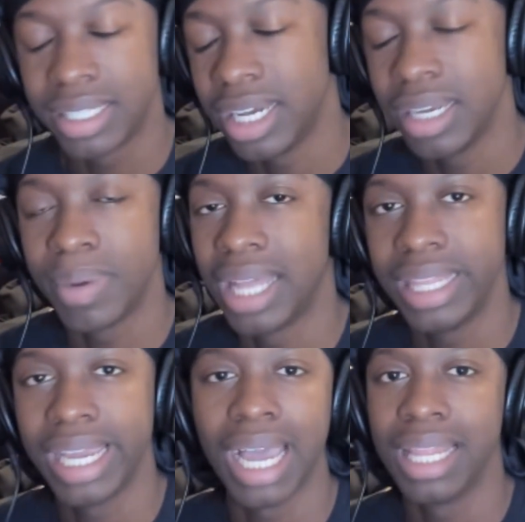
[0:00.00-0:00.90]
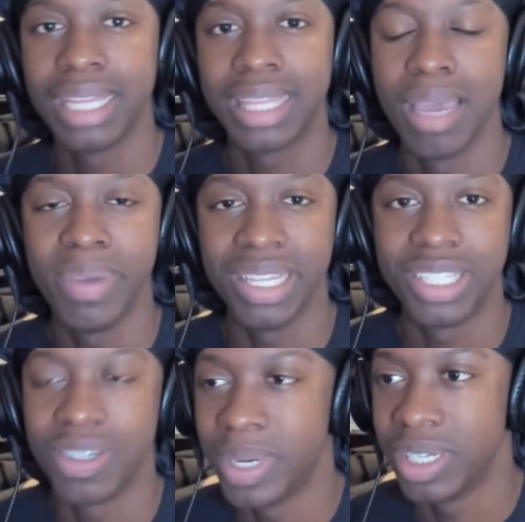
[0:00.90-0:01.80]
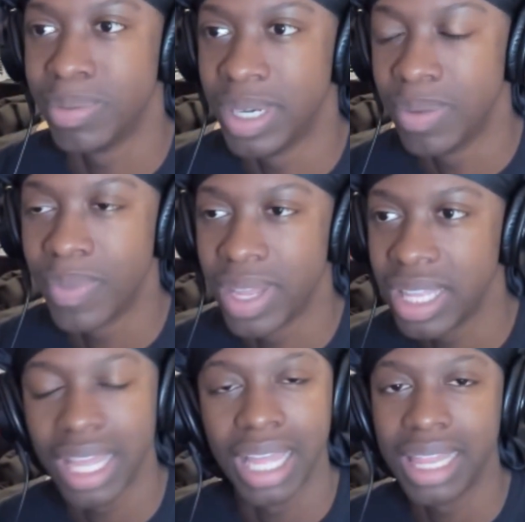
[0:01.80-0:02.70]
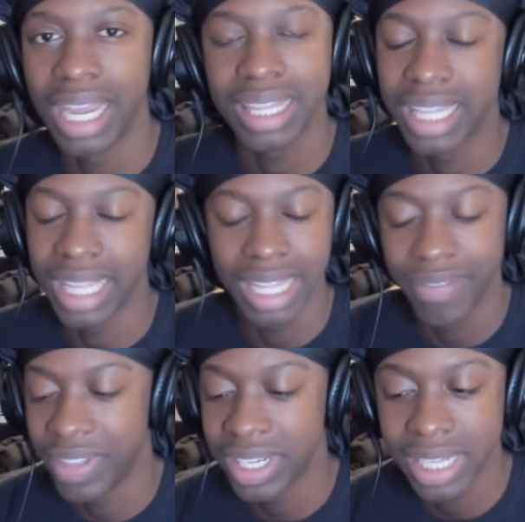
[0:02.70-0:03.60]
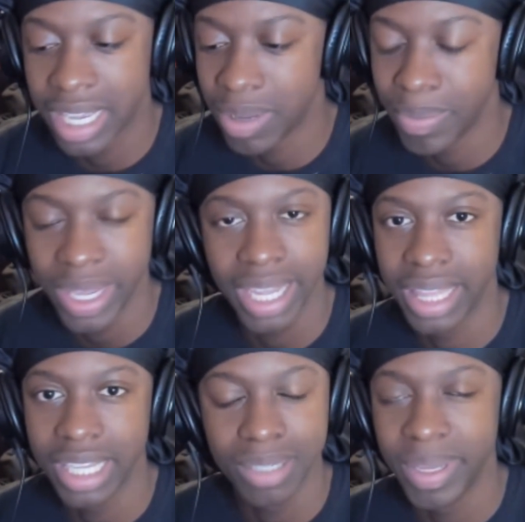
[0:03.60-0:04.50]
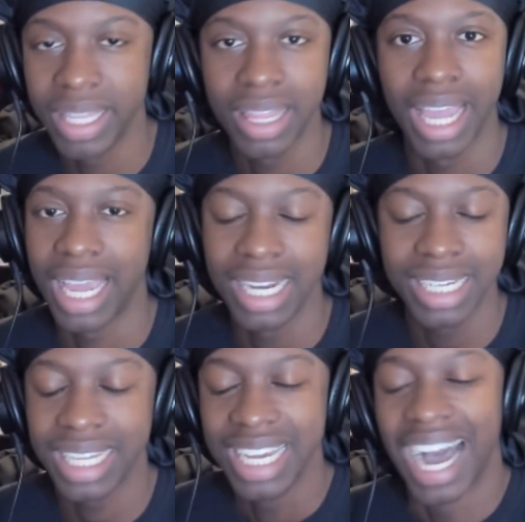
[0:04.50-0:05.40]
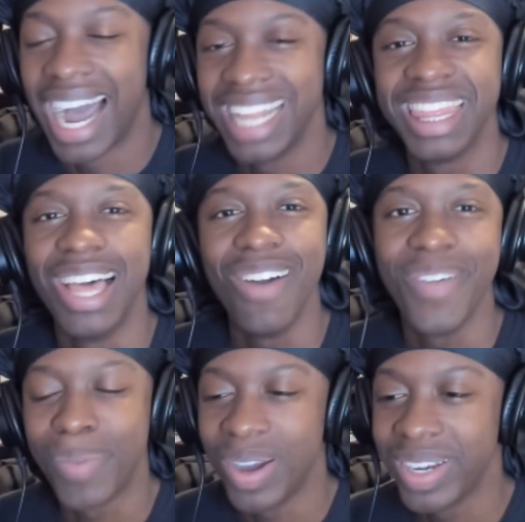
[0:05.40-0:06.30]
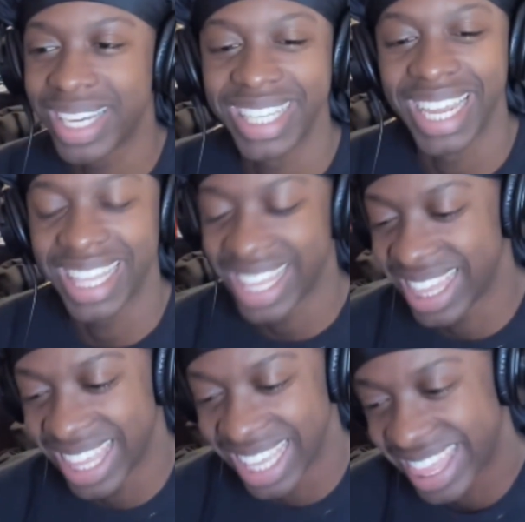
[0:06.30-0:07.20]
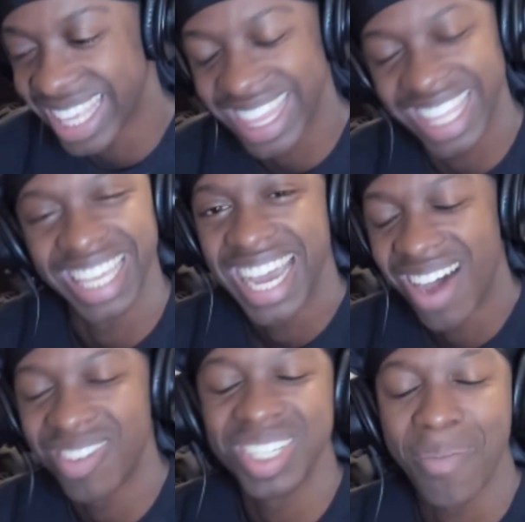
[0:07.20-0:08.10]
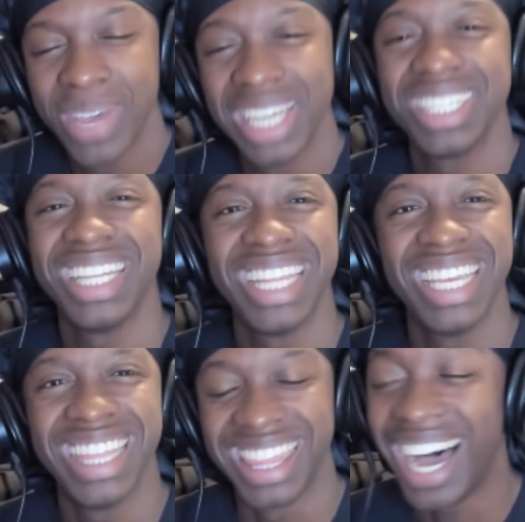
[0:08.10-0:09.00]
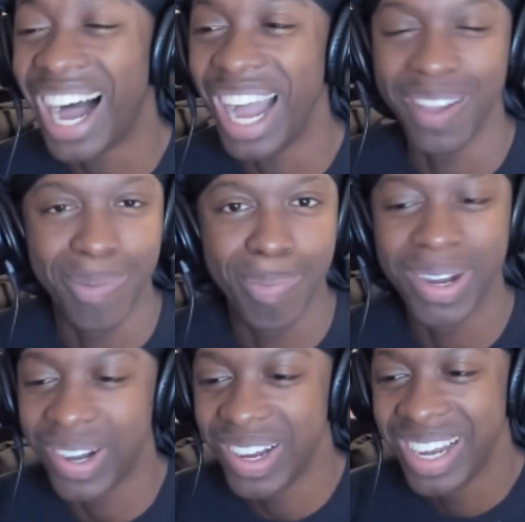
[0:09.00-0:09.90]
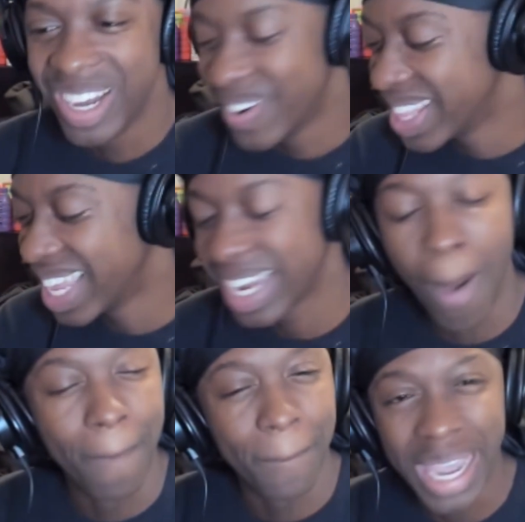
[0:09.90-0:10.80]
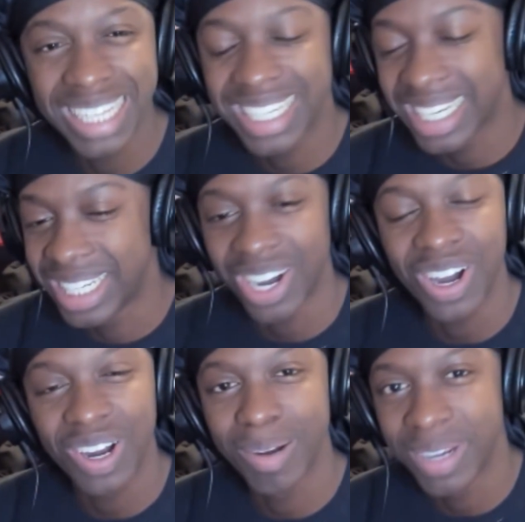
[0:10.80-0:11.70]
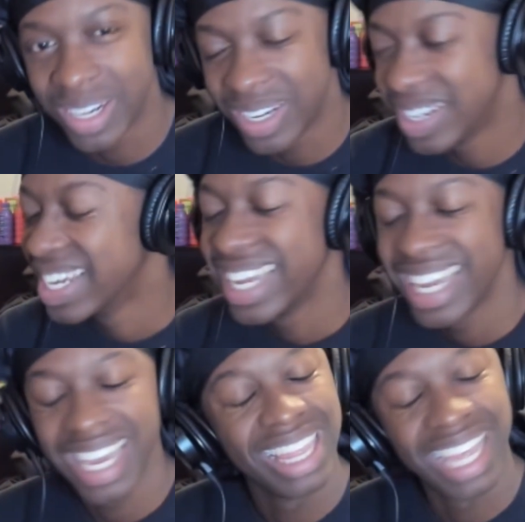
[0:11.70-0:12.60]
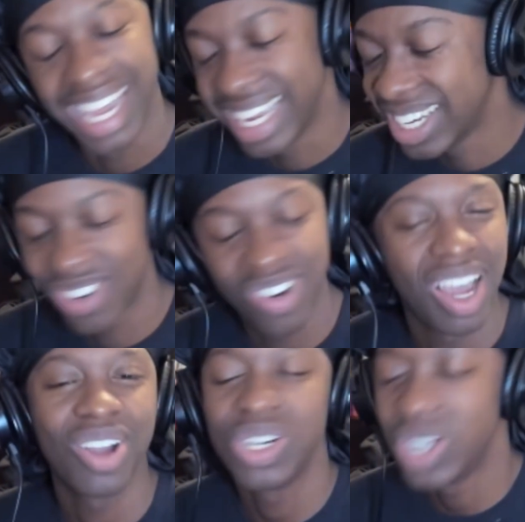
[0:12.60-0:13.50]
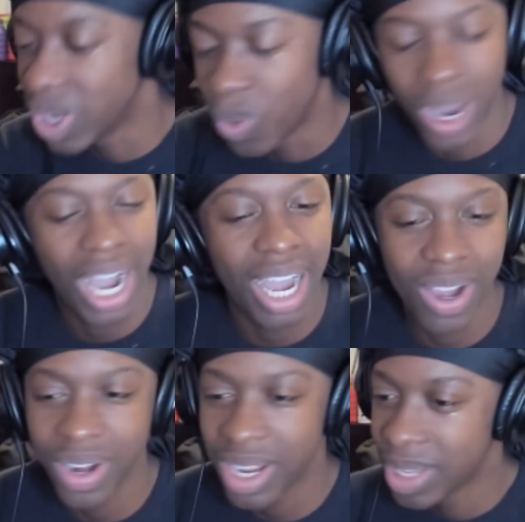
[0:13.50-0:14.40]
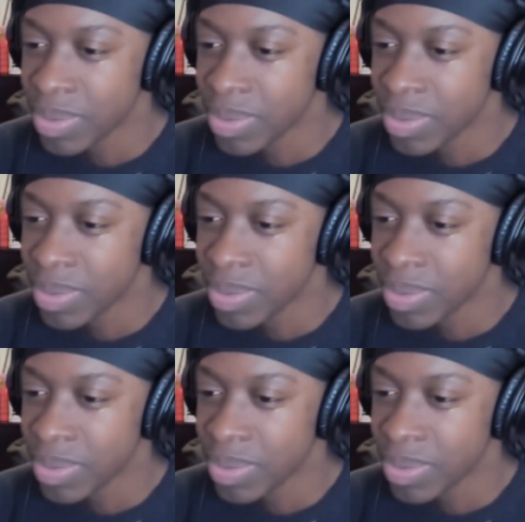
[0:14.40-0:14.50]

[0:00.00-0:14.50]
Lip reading: tell you, bro. I like that beat so much, bro. I like the If Licks Could Kill beat and this beat. Like I love it, bro. Cause like the I'm just imagining it live, bro, with like a bass guitar, bro. And like crowd going wild,